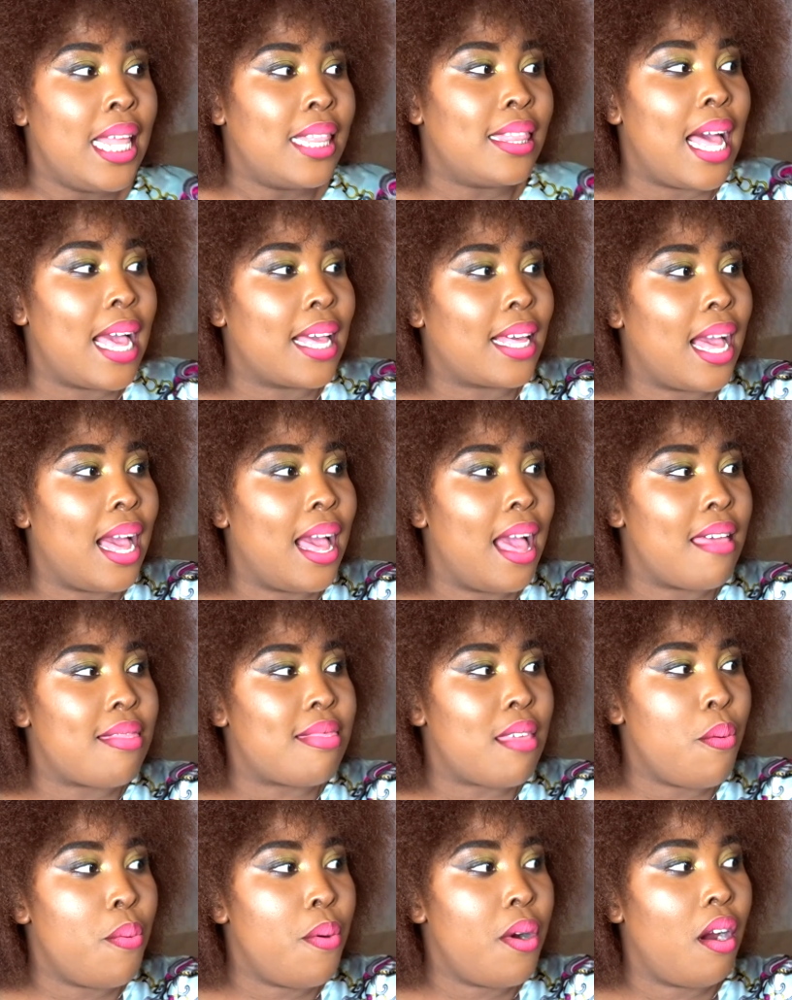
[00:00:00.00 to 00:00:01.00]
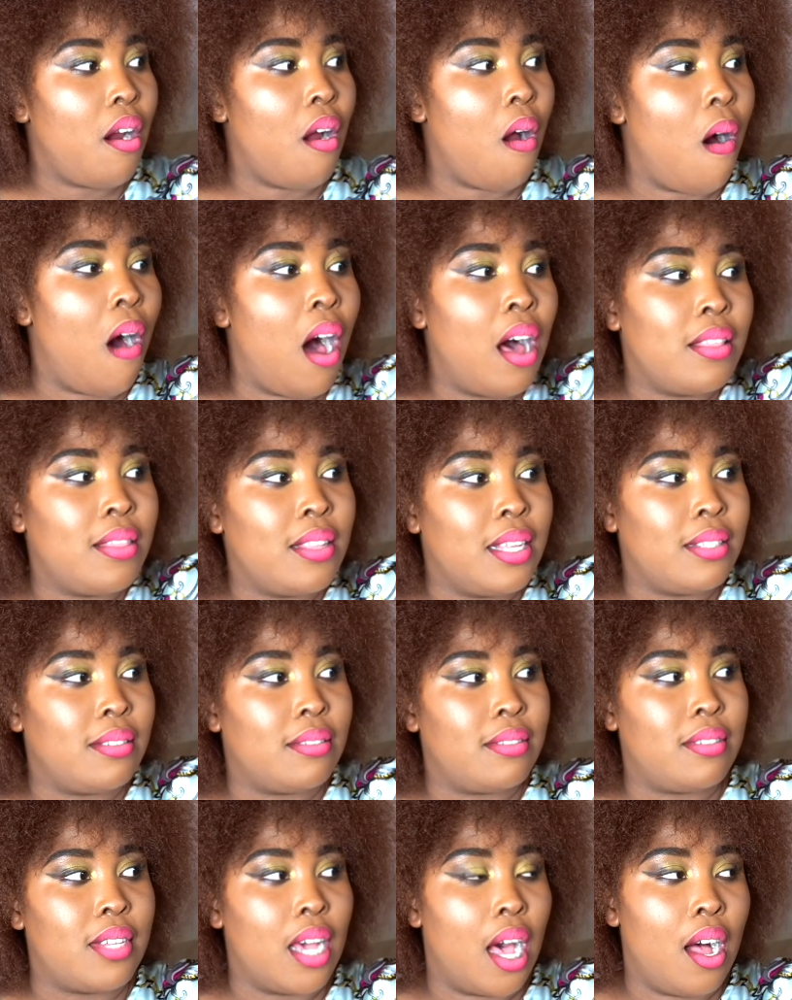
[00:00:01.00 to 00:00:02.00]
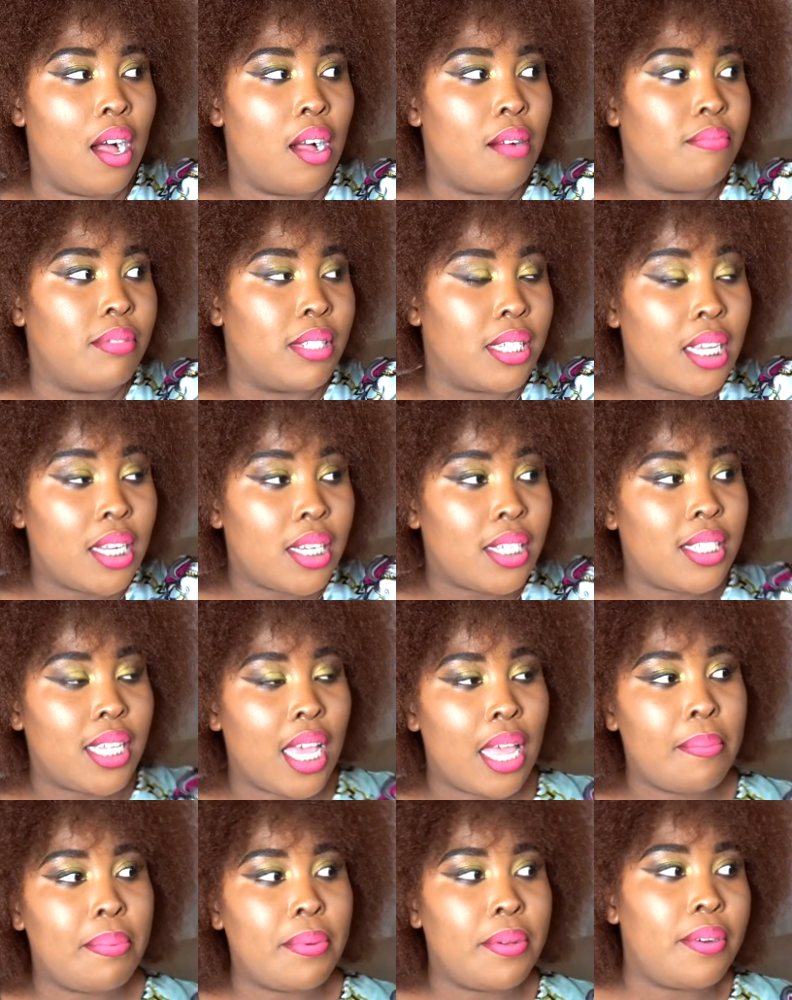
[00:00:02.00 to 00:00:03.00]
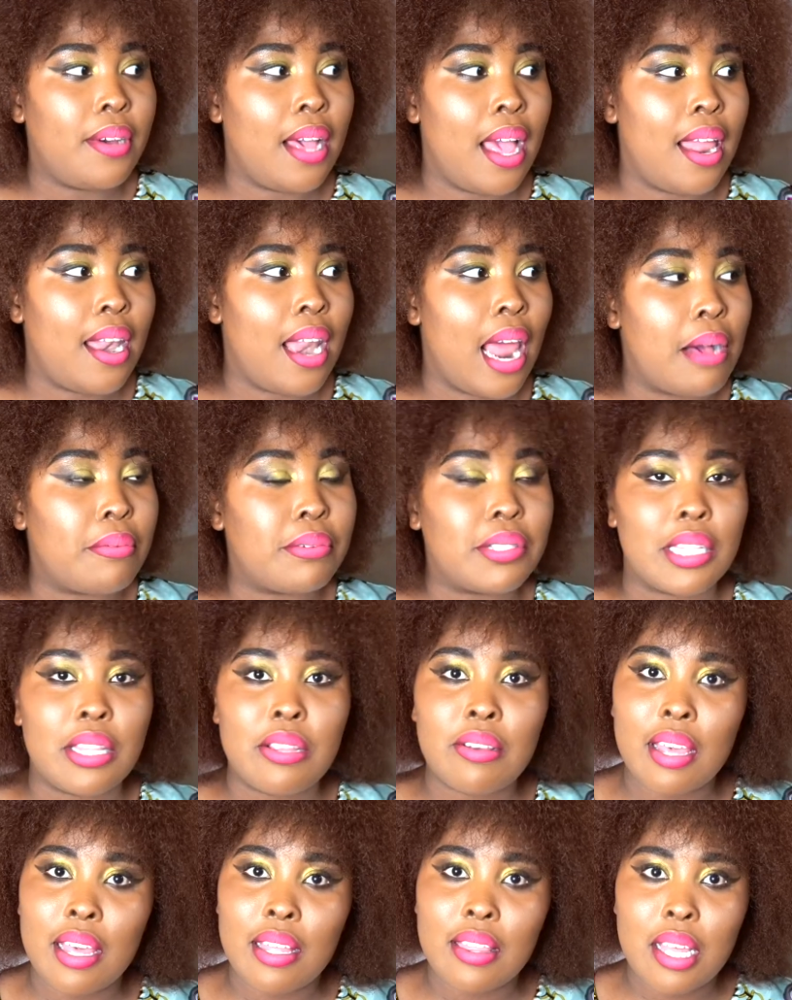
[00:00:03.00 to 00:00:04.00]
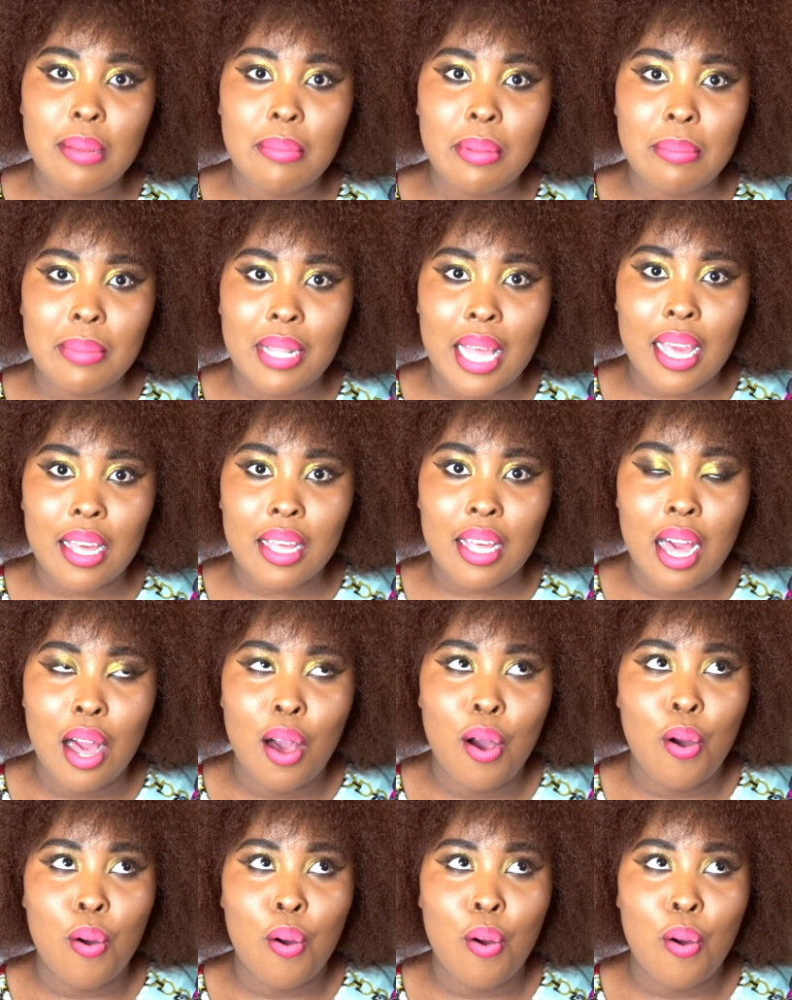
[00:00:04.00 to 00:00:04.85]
Like, they were on the dinner table and I was looking at them, I'm like,